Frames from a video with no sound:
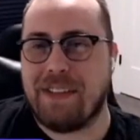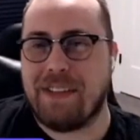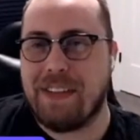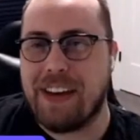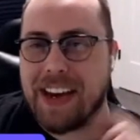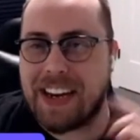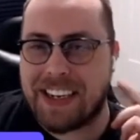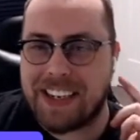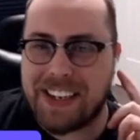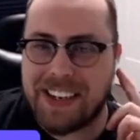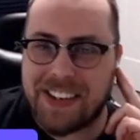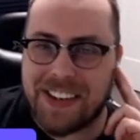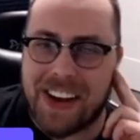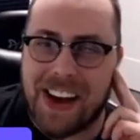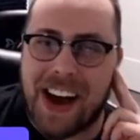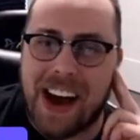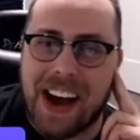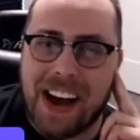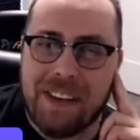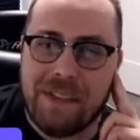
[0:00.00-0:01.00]
is, I have
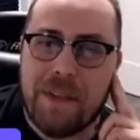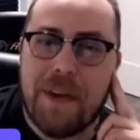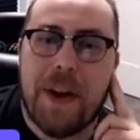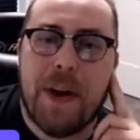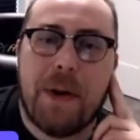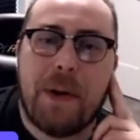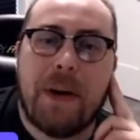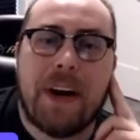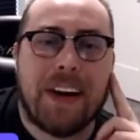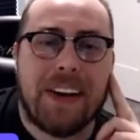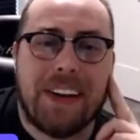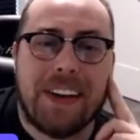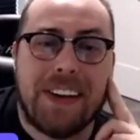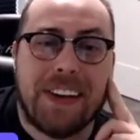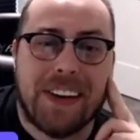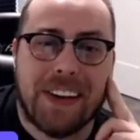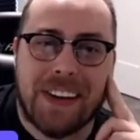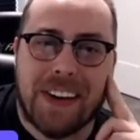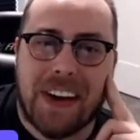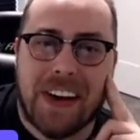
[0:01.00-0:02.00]
no idea
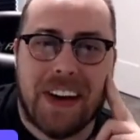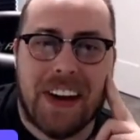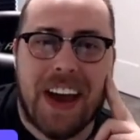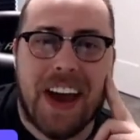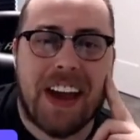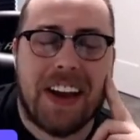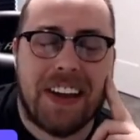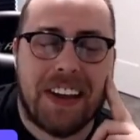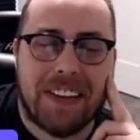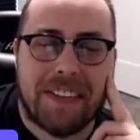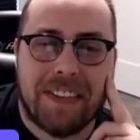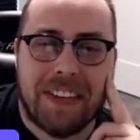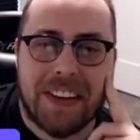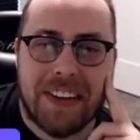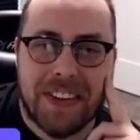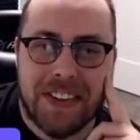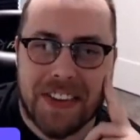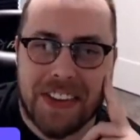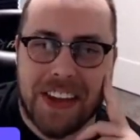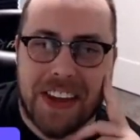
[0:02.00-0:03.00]
on any of these
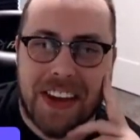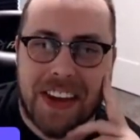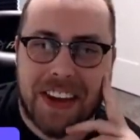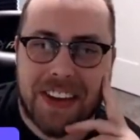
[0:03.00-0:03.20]
things.